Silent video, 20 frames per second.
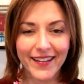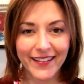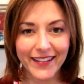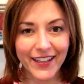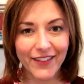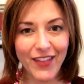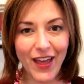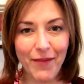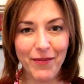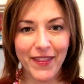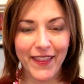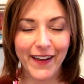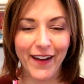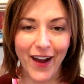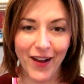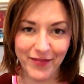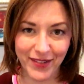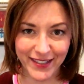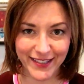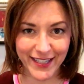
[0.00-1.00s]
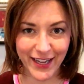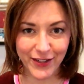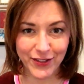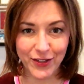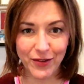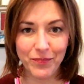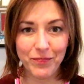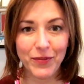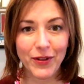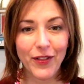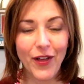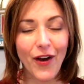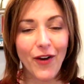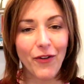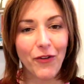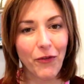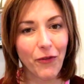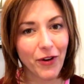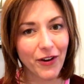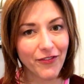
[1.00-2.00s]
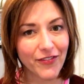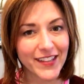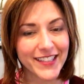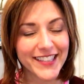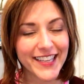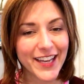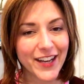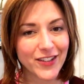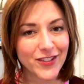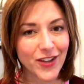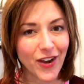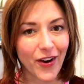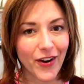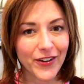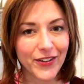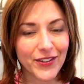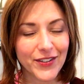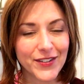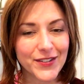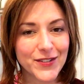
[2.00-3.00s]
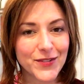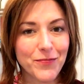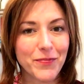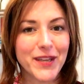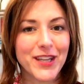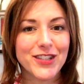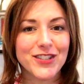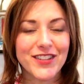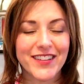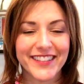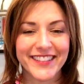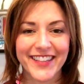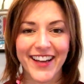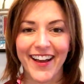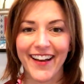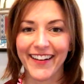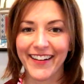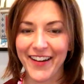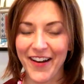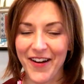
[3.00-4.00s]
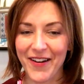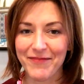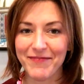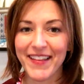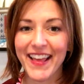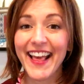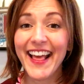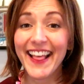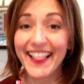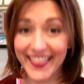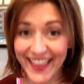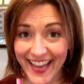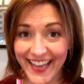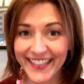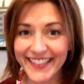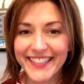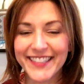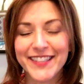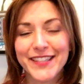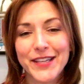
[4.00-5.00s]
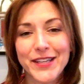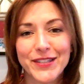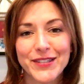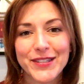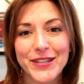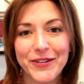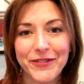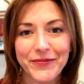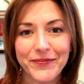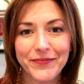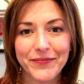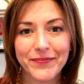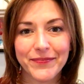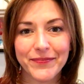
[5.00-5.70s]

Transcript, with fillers: Leave them in the comment section below or visit tarlespeech.com. Thanks and see you soon.